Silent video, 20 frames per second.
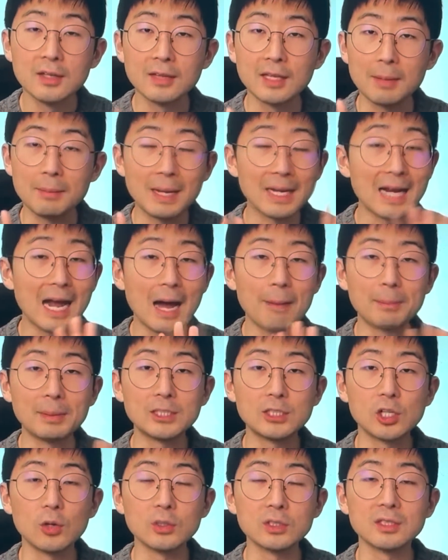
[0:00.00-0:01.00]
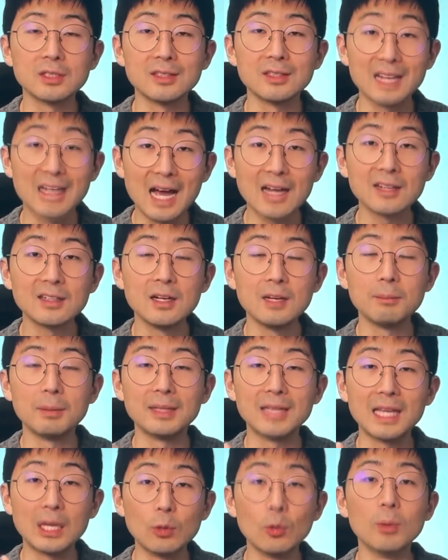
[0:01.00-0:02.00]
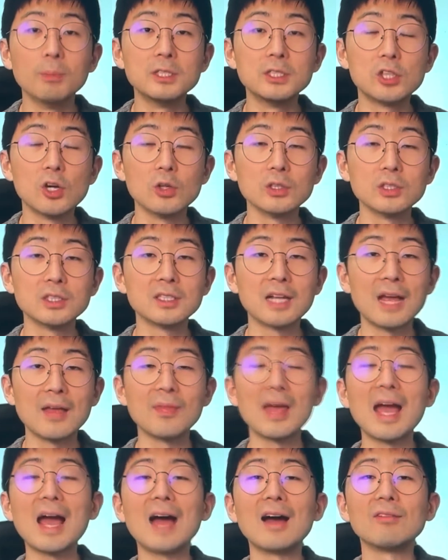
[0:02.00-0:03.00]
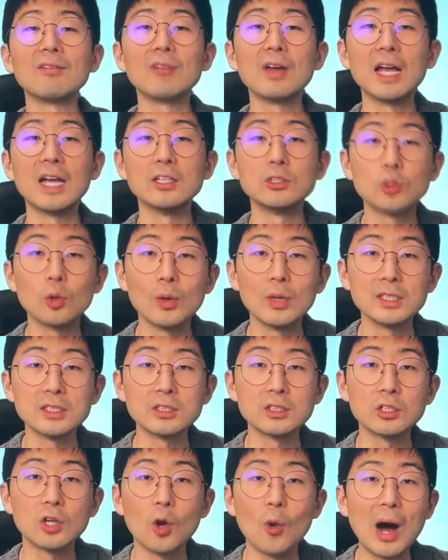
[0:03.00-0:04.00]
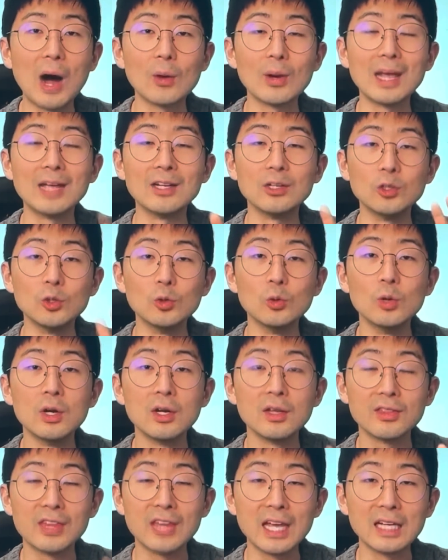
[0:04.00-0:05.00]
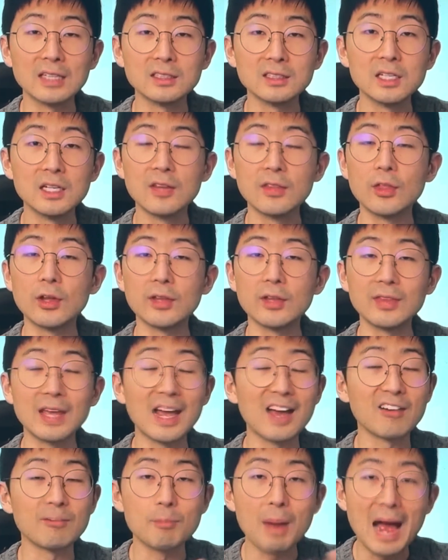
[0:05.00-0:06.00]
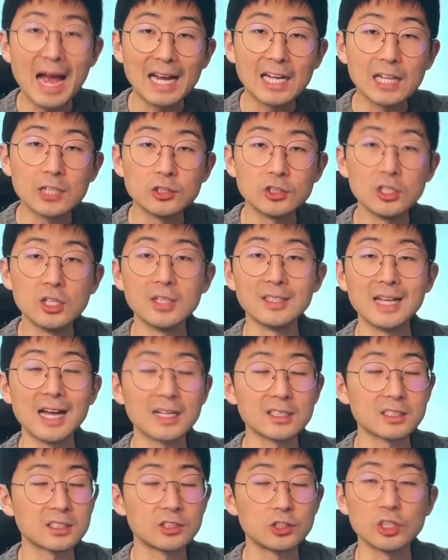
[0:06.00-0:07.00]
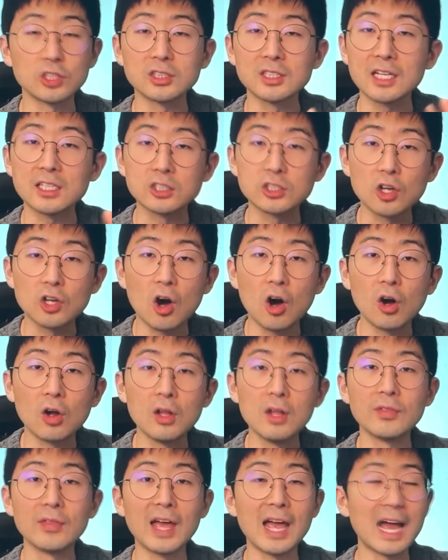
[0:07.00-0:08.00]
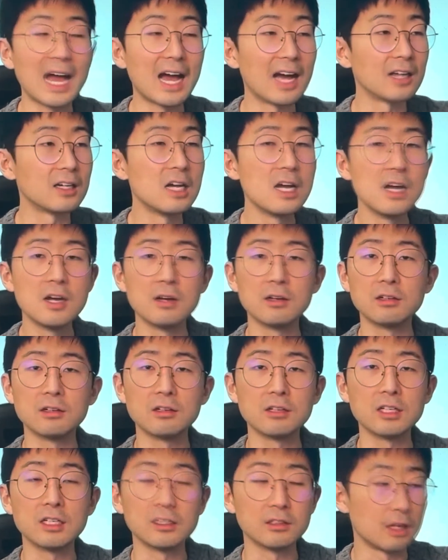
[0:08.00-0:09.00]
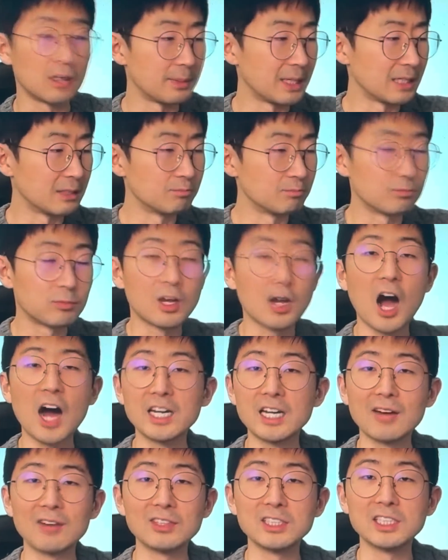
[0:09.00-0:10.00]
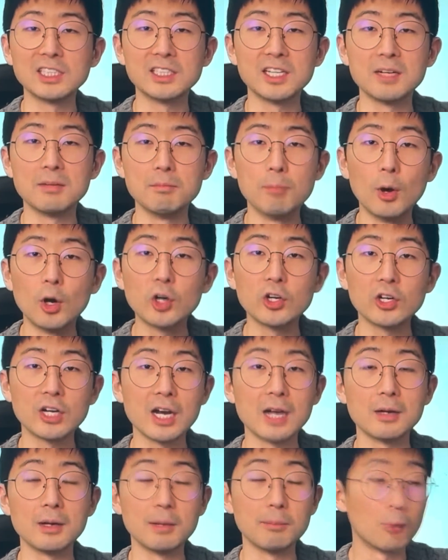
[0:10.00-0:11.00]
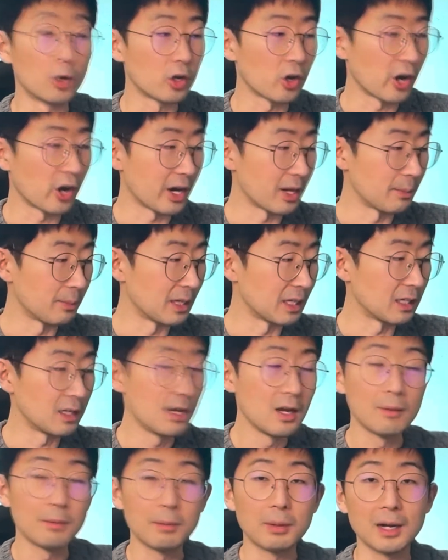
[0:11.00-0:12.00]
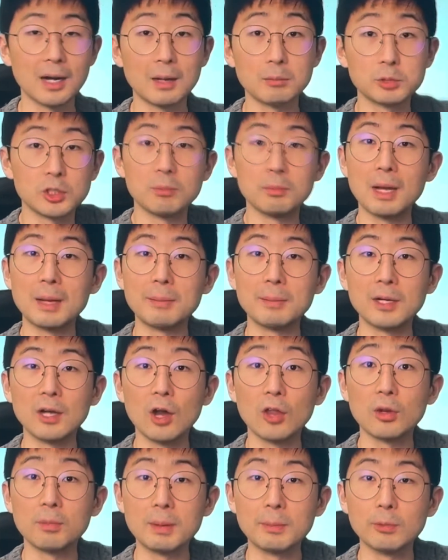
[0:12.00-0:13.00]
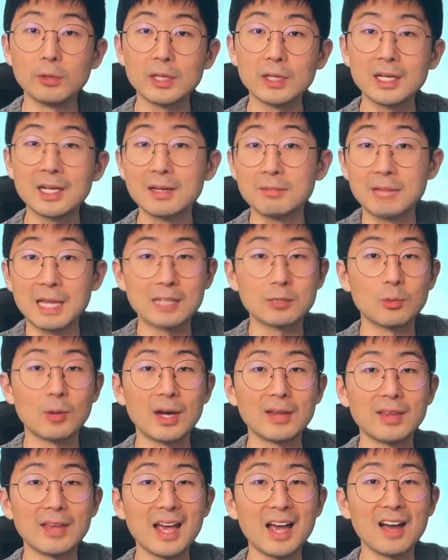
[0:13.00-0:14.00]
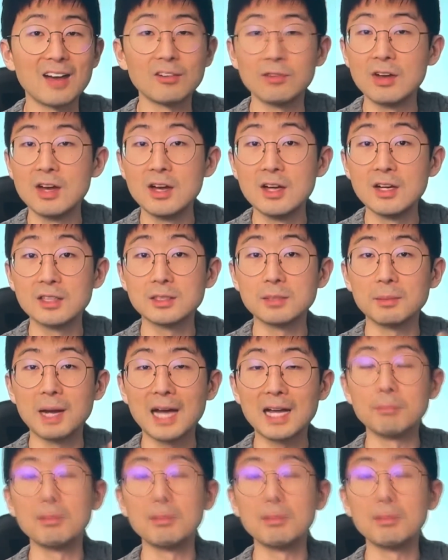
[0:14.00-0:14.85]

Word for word: they may not be chosen yet, but they will be chosen and they have a choice to go out and do things. They, they have baggage. Yes, just like Saul, they had, uh, I mean, Kanye obviously didn't murder, any, murder anybody, but I'm sure maybe other people didn't. That's why they have some kind